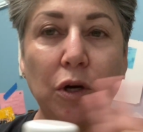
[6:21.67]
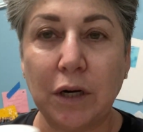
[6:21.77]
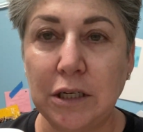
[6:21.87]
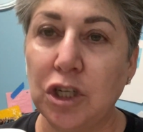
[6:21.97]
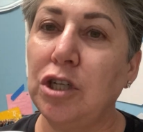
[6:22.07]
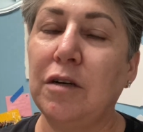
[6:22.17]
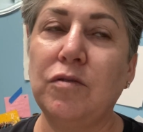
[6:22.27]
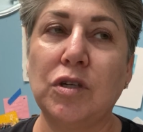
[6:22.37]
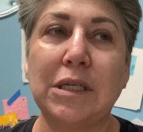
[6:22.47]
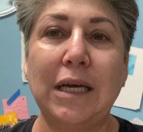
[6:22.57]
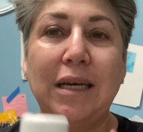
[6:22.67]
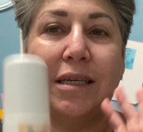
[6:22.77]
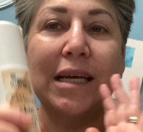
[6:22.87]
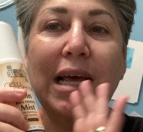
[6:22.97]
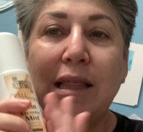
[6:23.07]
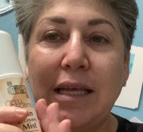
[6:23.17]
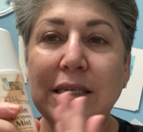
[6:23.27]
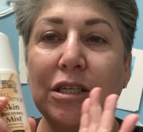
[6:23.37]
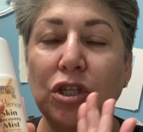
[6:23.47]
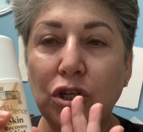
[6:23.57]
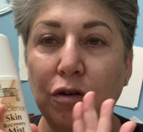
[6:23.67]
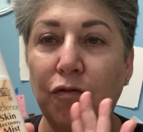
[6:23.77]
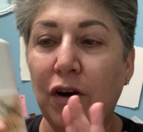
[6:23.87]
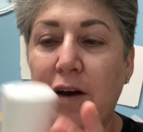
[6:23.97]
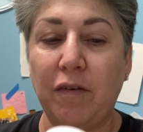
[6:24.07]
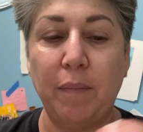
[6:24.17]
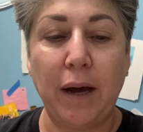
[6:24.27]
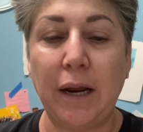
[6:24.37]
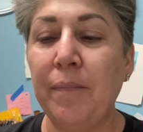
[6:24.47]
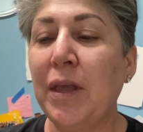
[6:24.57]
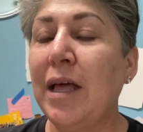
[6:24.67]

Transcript: your condition of your skin is. This is good for everybody.